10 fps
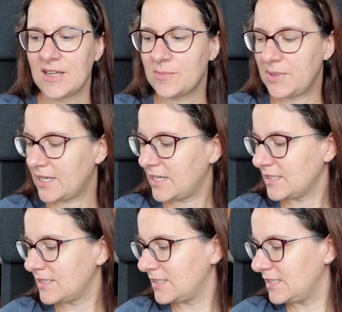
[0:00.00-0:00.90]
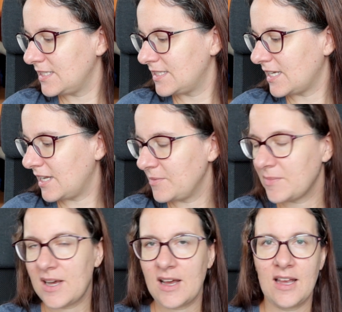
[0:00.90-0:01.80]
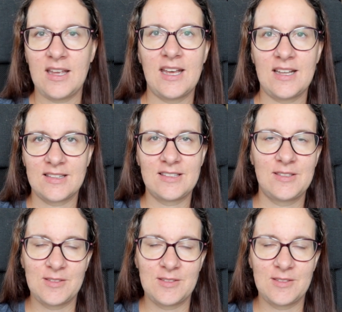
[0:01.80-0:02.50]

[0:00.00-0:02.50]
But this time I had